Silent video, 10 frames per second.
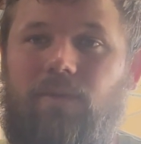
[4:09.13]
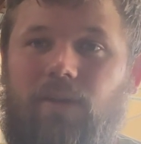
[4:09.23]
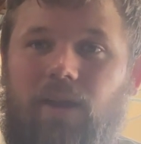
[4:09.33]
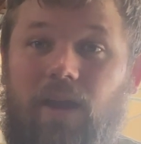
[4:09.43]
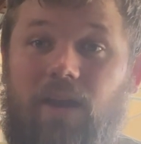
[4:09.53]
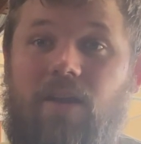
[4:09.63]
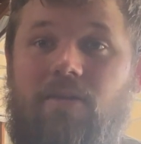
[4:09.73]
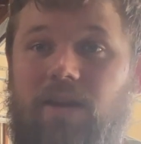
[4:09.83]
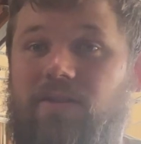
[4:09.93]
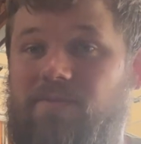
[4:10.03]
and
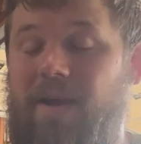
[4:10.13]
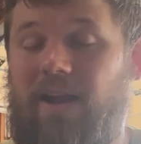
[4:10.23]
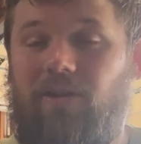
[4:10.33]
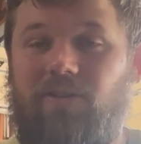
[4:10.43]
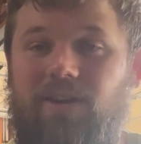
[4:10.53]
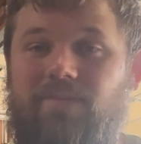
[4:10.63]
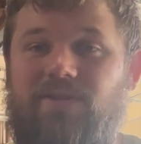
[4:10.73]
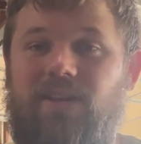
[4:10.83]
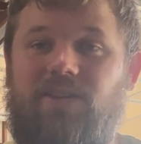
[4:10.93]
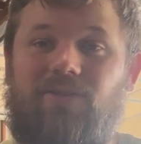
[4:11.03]
it's back on the
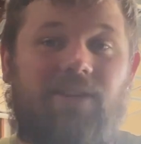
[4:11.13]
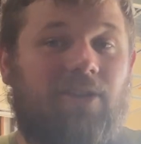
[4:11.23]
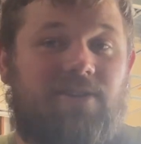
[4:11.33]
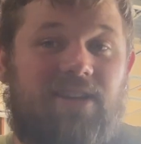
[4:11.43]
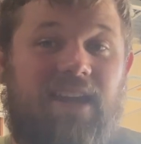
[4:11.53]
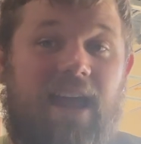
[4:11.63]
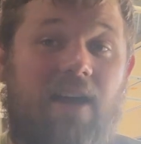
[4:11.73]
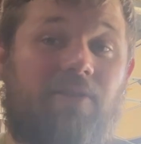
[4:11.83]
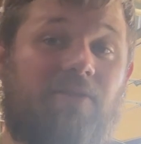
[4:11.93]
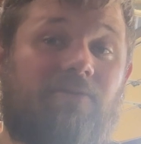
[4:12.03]
dipstick. So I'd lost a
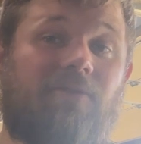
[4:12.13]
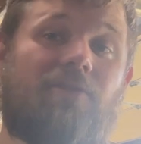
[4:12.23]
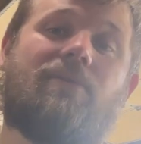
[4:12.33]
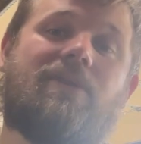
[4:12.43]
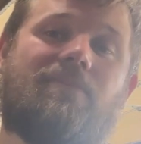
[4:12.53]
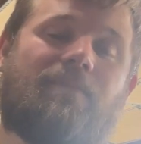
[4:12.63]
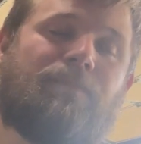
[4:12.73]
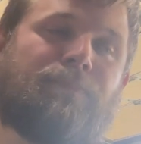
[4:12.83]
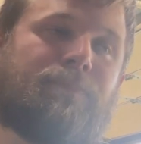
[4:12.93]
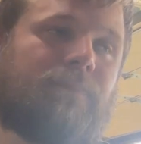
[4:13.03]
gallon of fluid.
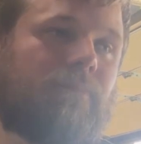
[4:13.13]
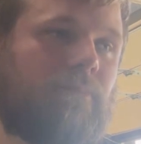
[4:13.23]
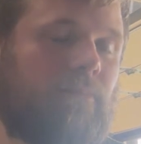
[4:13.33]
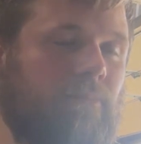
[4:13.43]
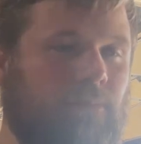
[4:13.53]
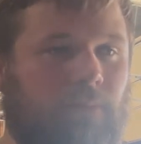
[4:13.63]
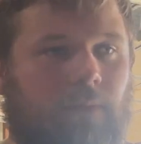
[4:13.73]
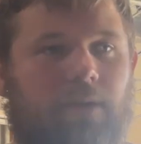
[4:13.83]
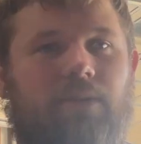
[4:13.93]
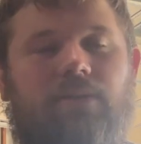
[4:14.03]

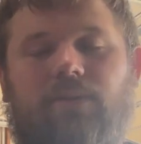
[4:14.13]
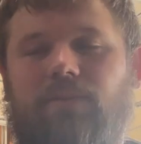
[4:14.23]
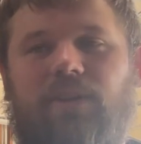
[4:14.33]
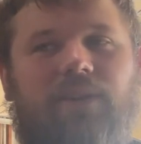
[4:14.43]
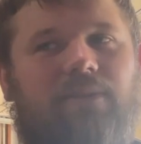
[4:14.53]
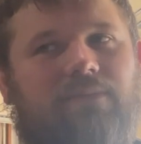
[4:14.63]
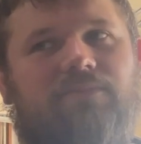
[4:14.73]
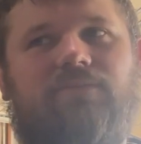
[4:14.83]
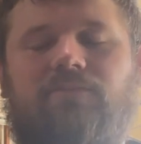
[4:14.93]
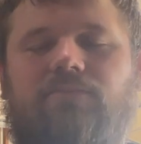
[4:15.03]
So I'm like,
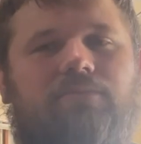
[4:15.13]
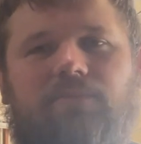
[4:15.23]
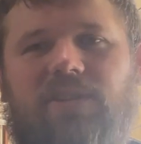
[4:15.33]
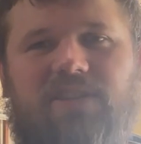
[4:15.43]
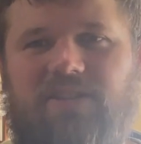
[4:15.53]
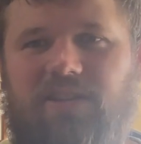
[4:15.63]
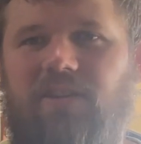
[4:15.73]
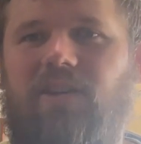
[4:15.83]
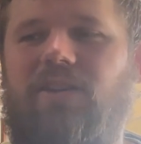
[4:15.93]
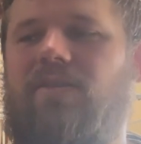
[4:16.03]
this isn't
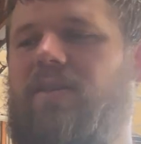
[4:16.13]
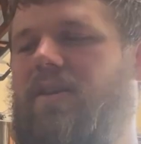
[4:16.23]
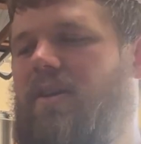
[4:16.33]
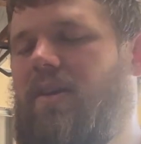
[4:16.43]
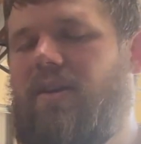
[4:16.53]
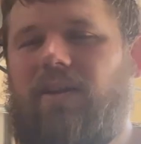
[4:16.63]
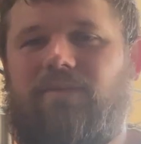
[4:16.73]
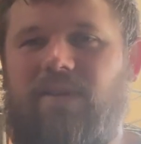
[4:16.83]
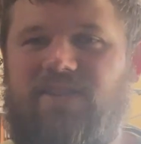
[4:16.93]
good. I've messed